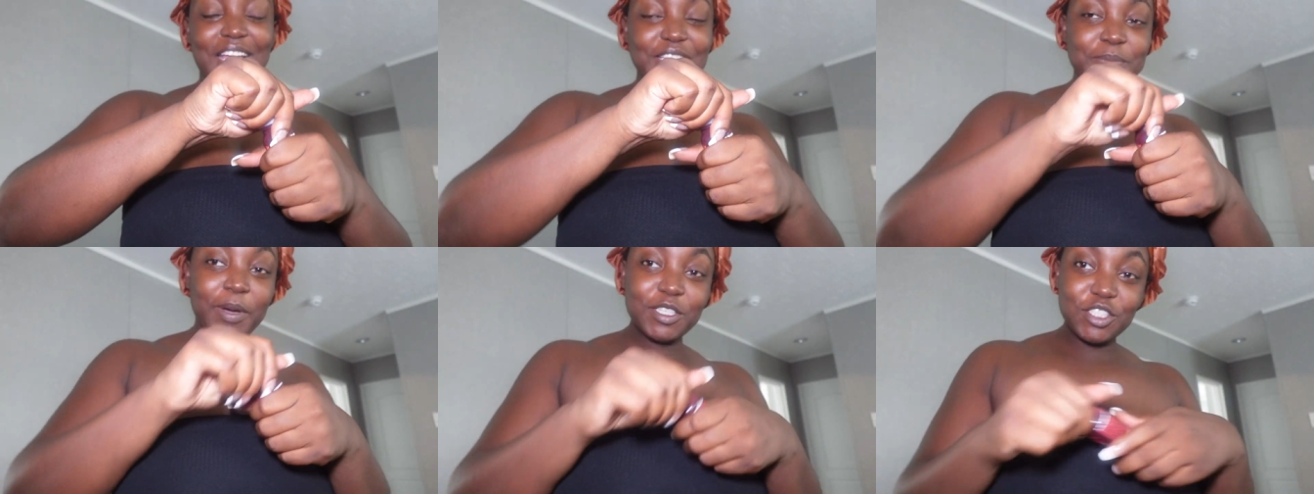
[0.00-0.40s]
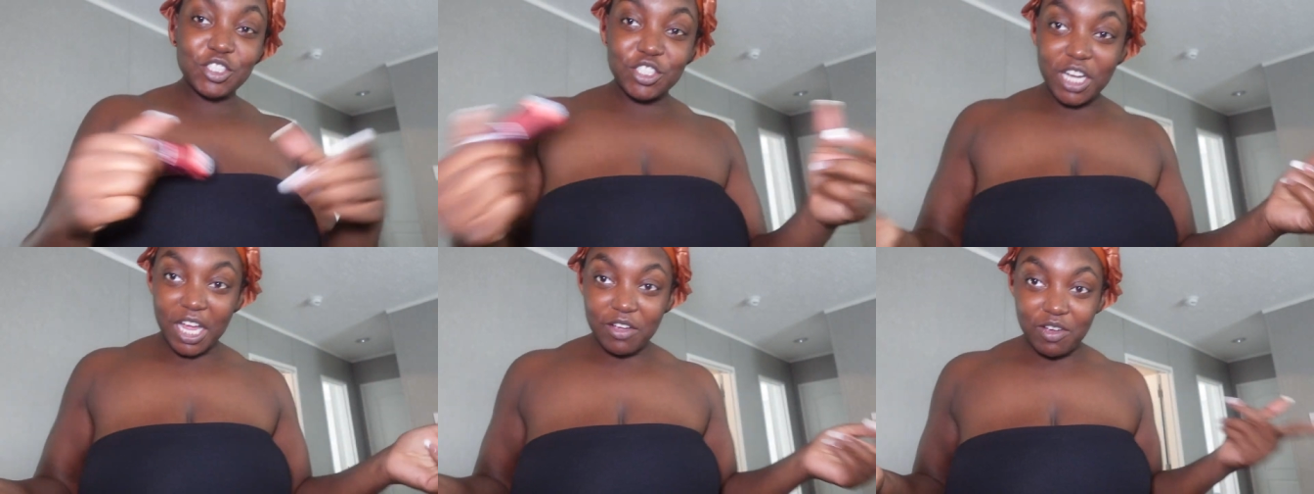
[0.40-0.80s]
I was supposed to
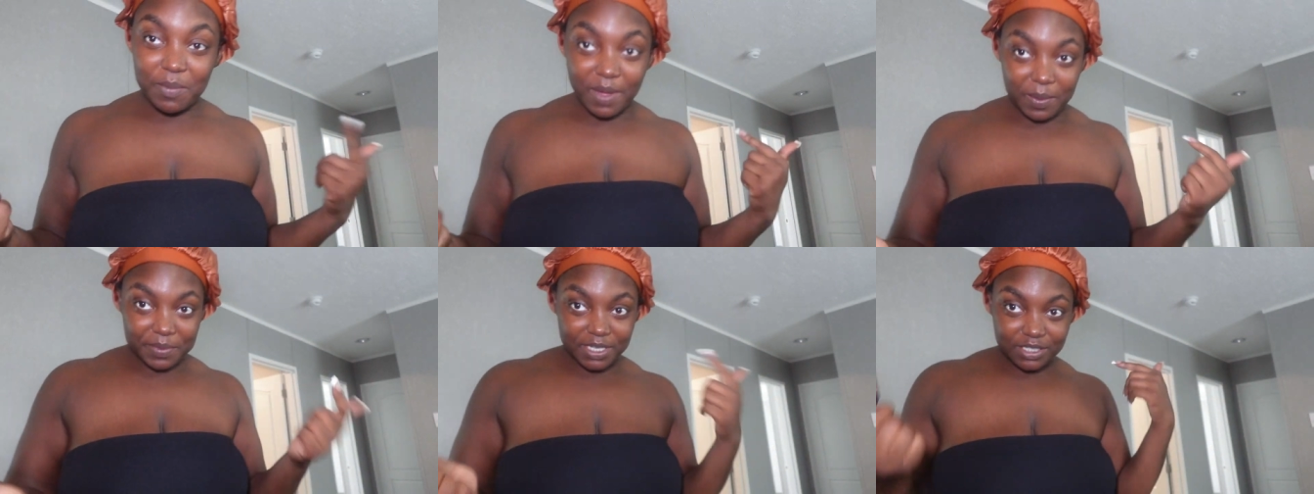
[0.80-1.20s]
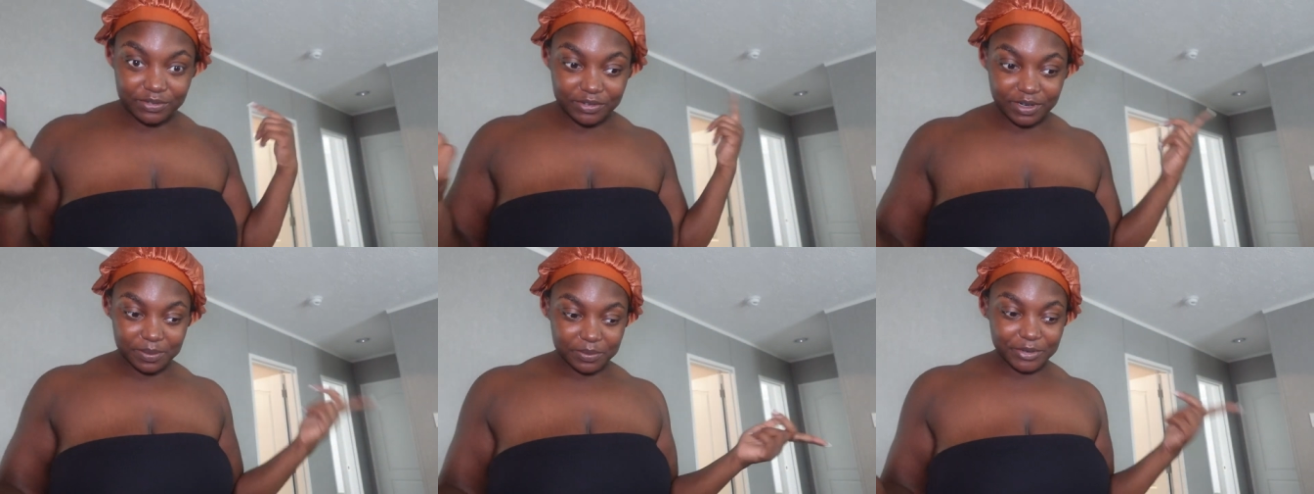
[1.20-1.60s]
try it with my best
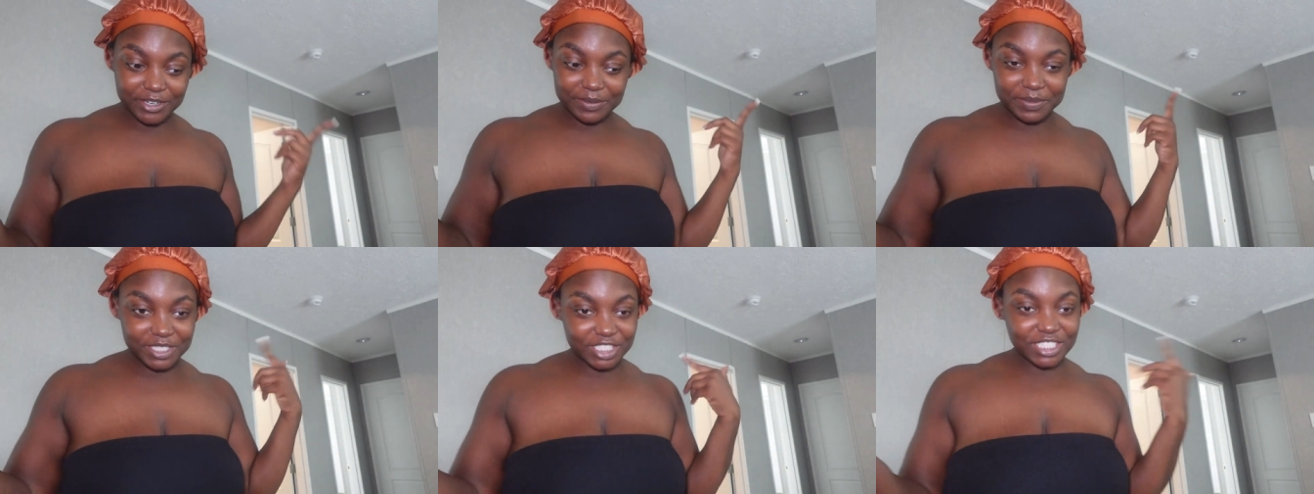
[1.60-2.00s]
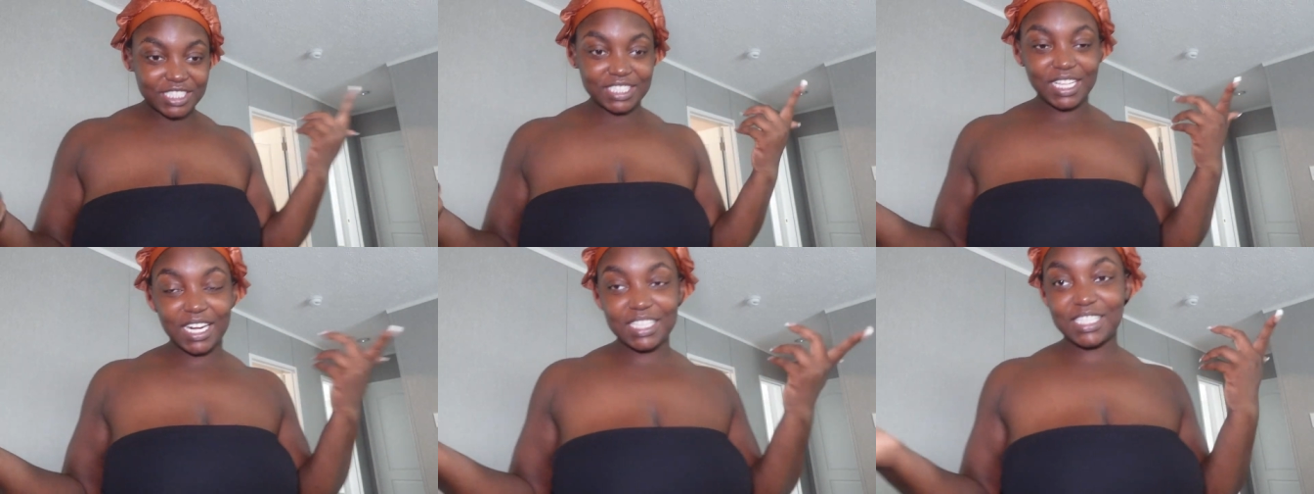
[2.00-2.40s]
friend Brie, but she
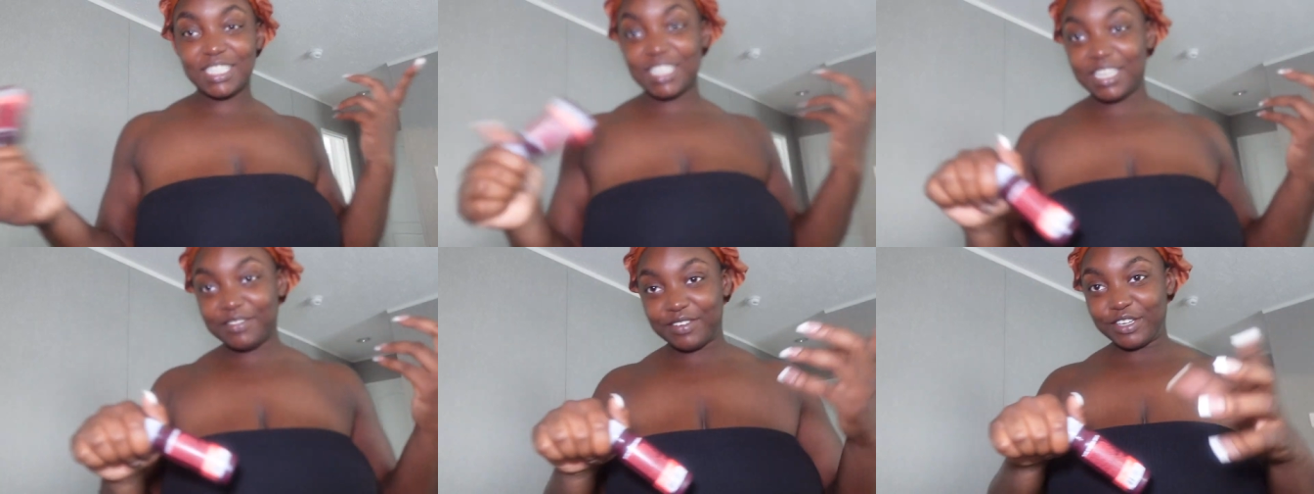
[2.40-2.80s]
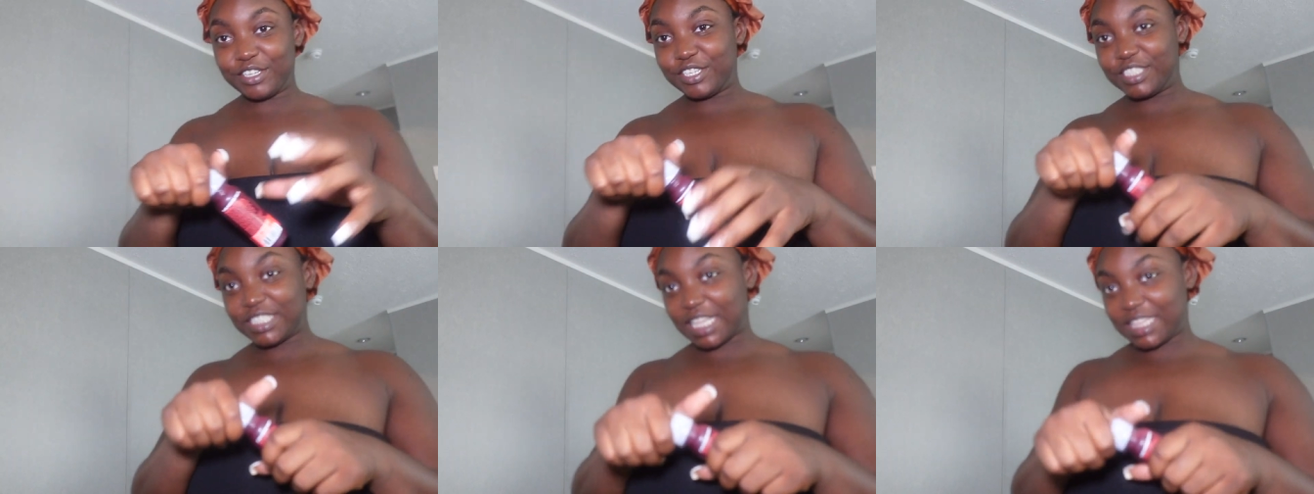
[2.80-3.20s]
decided to leave
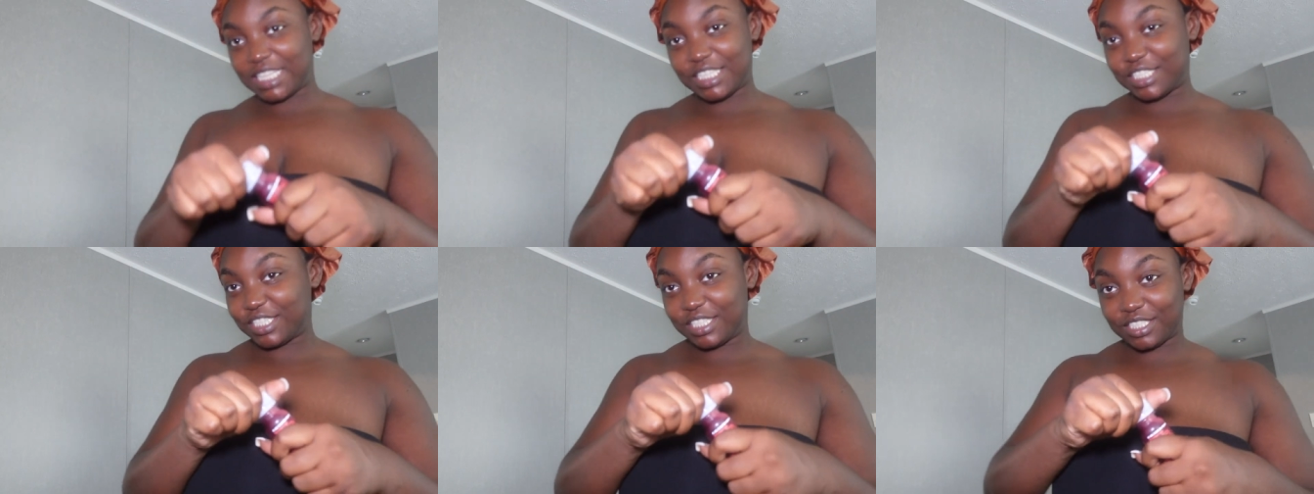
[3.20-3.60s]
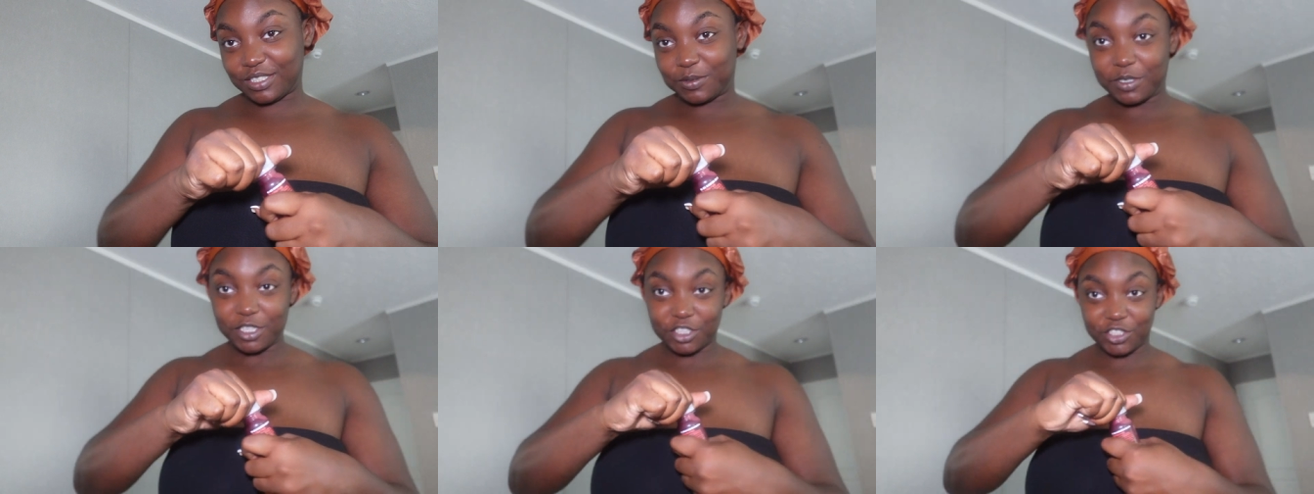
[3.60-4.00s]
hers. I think she doesn't
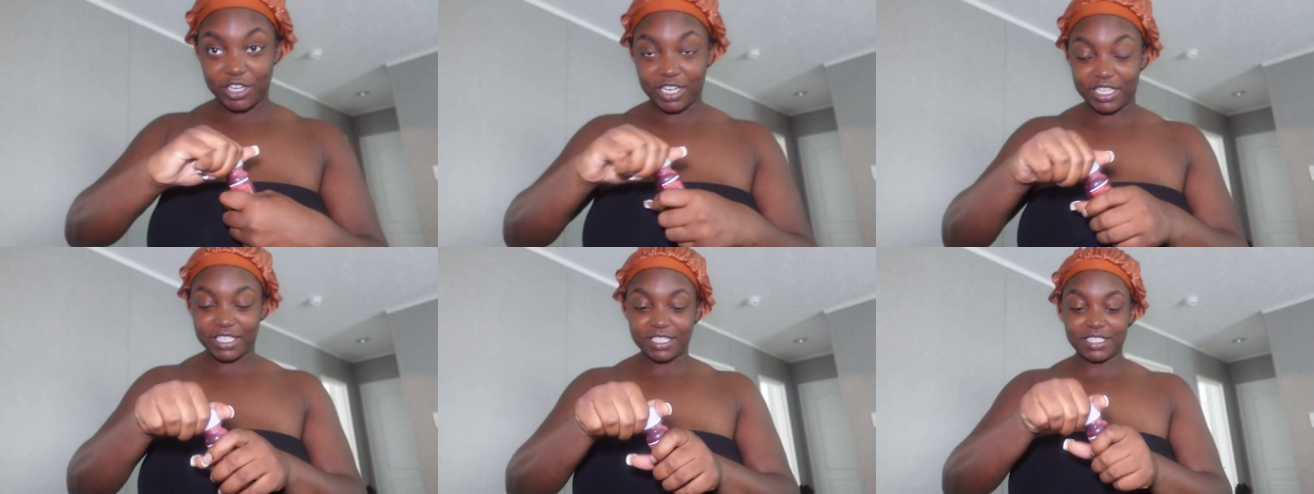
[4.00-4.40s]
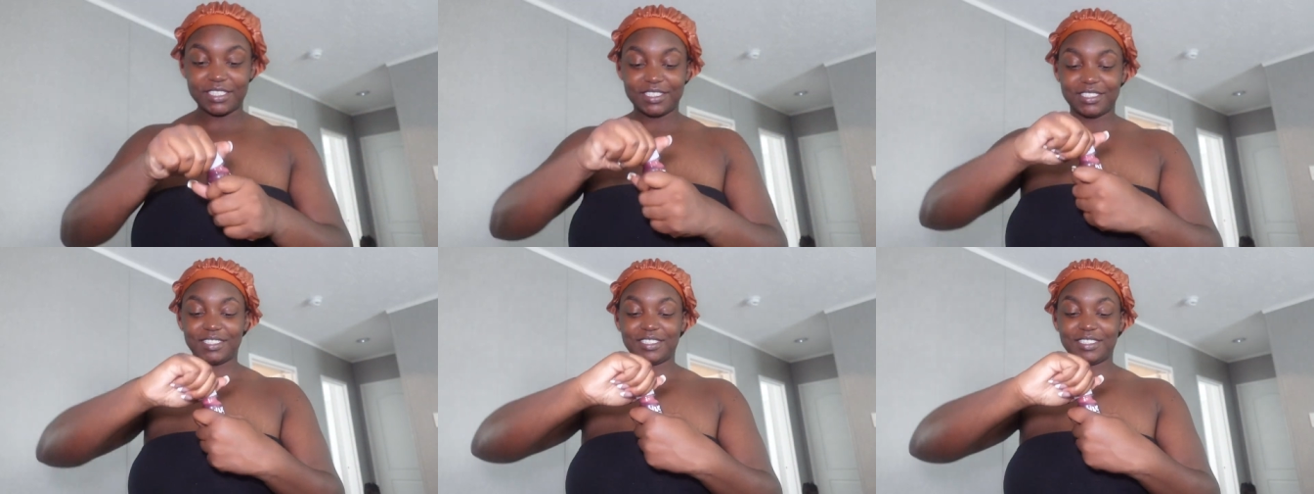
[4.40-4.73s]
want to try it.